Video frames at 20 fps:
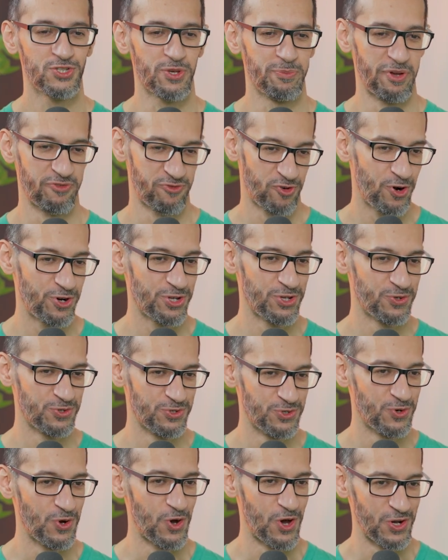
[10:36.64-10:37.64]
So before you
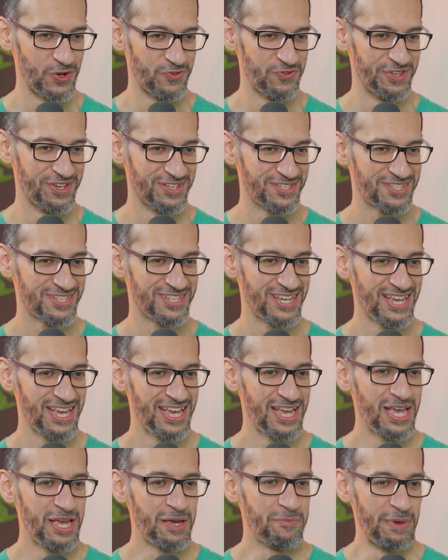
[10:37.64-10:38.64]
do all of this,
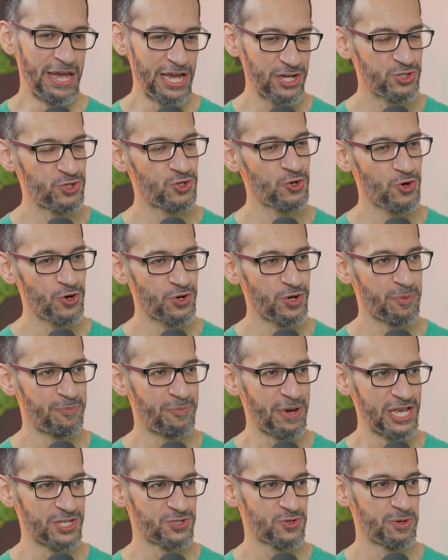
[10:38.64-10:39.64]
make sure your
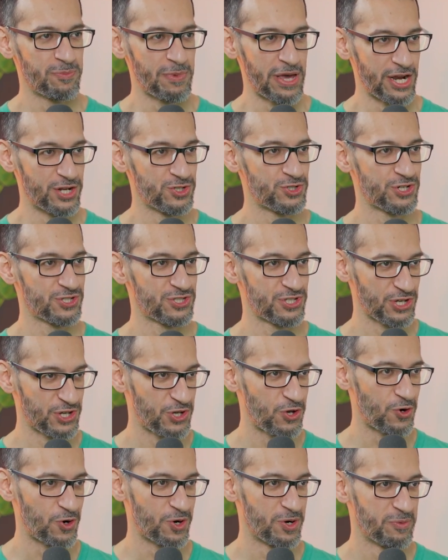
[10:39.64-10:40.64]
password manager is
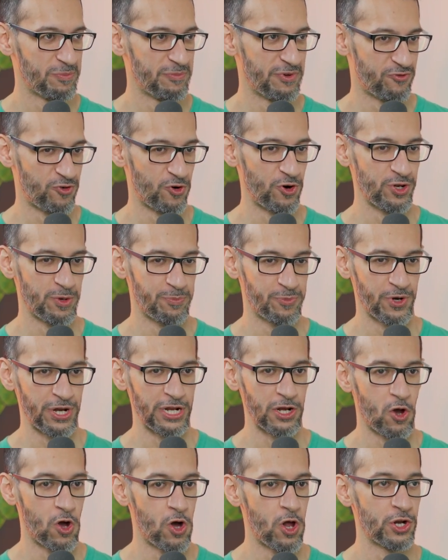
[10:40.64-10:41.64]
secure before you're
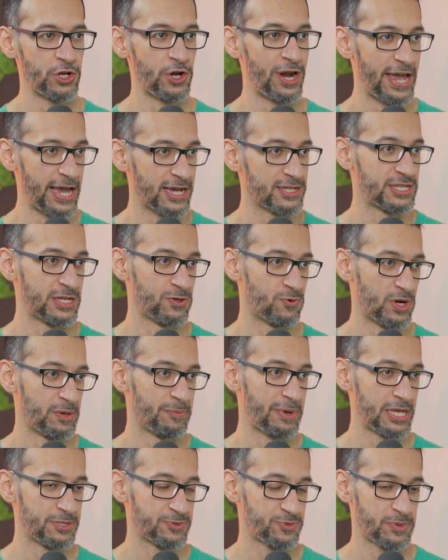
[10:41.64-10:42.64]
putting all your eggs in one
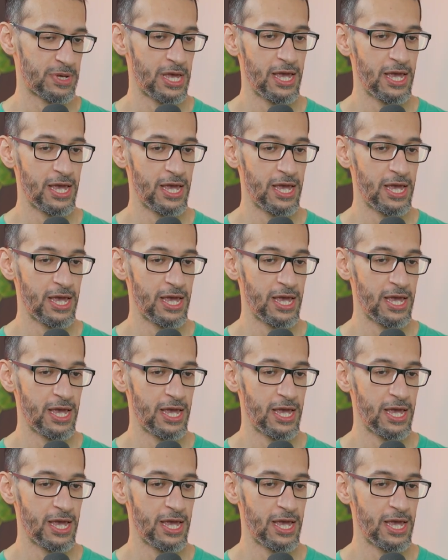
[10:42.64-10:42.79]
basket.